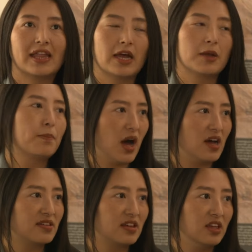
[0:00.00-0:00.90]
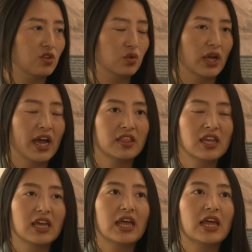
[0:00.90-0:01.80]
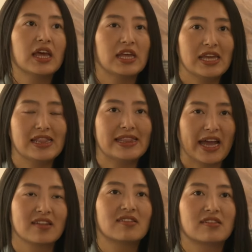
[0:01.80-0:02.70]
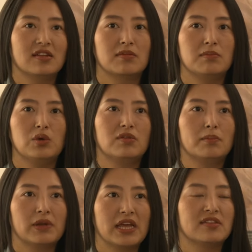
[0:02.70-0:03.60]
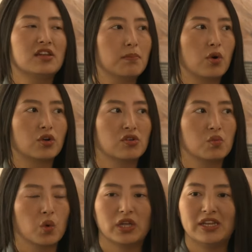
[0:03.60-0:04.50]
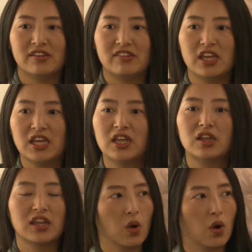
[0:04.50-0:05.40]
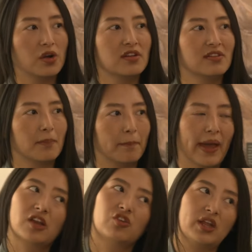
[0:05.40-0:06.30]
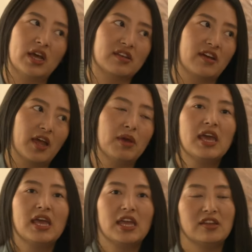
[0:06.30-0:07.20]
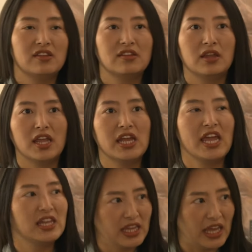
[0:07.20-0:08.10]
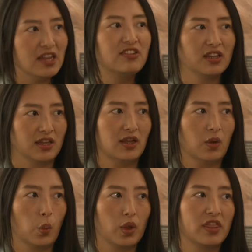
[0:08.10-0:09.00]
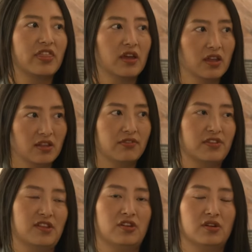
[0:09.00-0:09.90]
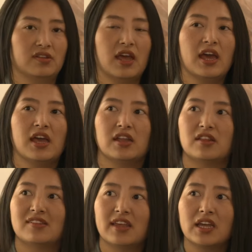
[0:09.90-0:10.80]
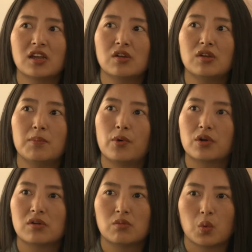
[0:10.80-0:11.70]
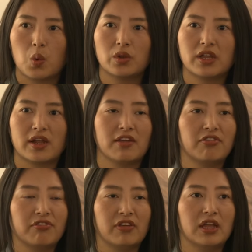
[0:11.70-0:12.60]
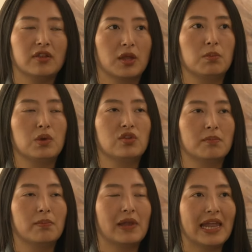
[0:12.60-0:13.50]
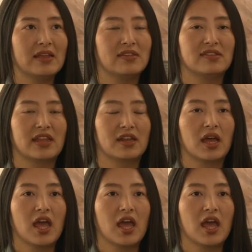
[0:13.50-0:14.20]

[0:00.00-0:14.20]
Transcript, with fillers: that past history. I think in that sense, museum plays an important role in taking the audience back to that time, in, in engaging with the visitors. The second important role that I feel that museum plays is that